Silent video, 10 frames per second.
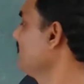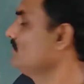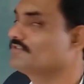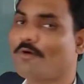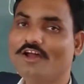The
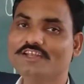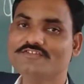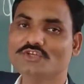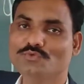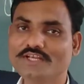
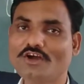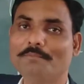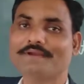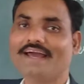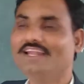smallest unit
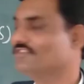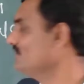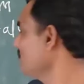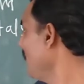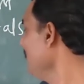of calyx
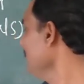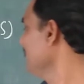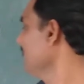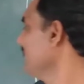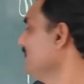is called
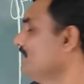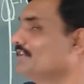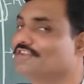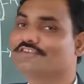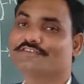
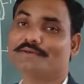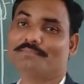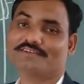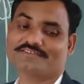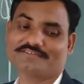
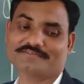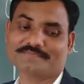sepals.